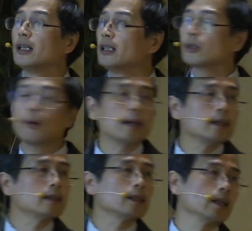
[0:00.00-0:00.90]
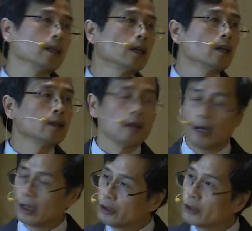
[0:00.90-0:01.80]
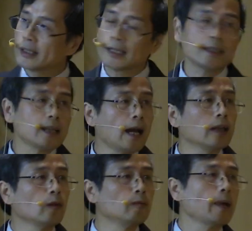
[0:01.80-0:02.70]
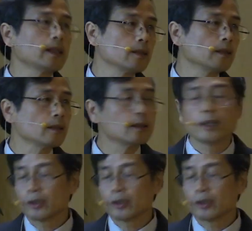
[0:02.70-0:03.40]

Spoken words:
It's quite easily use this kind of method